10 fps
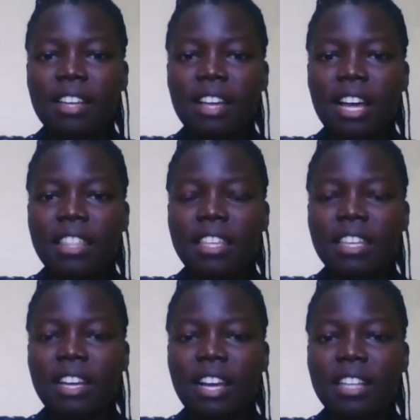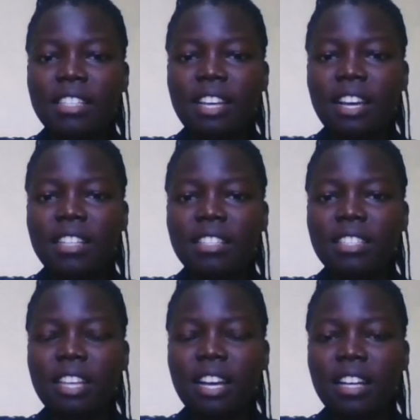at the
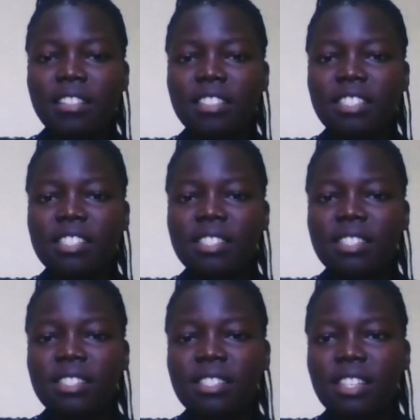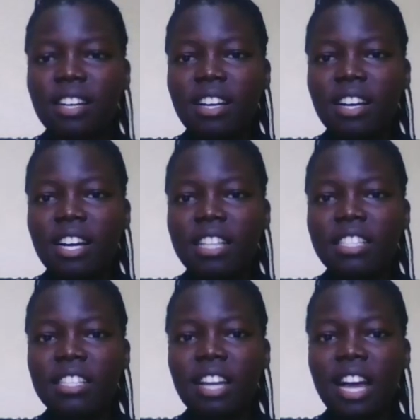at
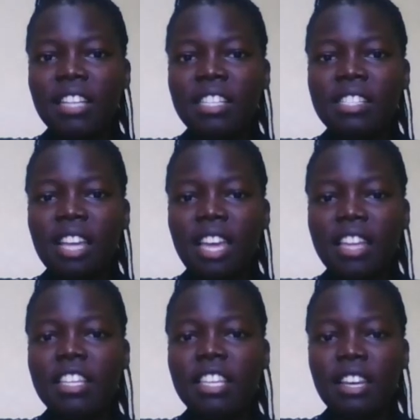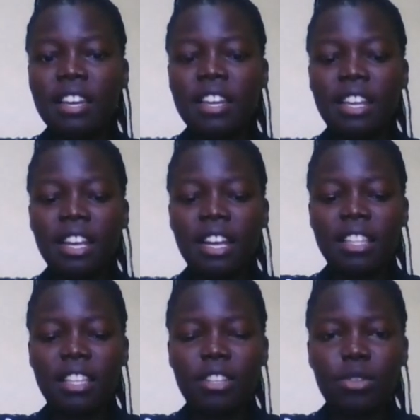this end here,
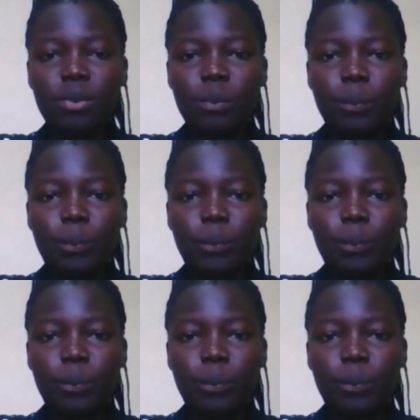and then you